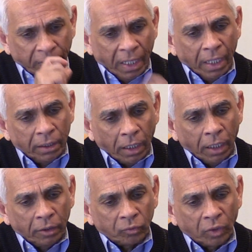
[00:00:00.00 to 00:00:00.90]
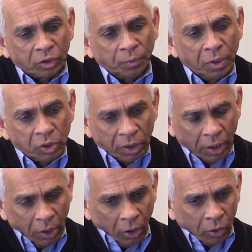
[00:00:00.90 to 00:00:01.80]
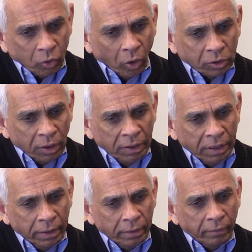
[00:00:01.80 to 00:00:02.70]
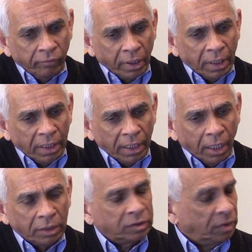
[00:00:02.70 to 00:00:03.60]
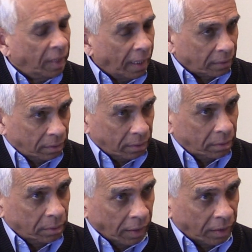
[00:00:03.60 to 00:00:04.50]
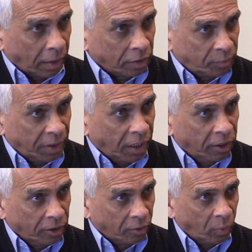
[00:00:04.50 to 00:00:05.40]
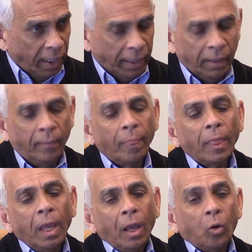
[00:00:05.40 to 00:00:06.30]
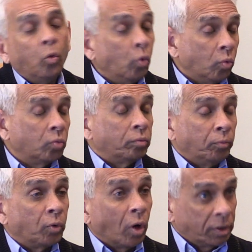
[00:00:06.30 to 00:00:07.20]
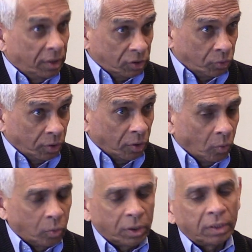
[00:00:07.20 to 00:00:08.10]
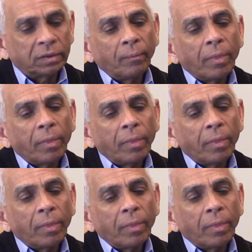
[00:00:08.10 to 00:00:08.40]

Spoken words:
and the transmission, Dr. Li Wenliang's death that has been hidden away, who brought this to the notice.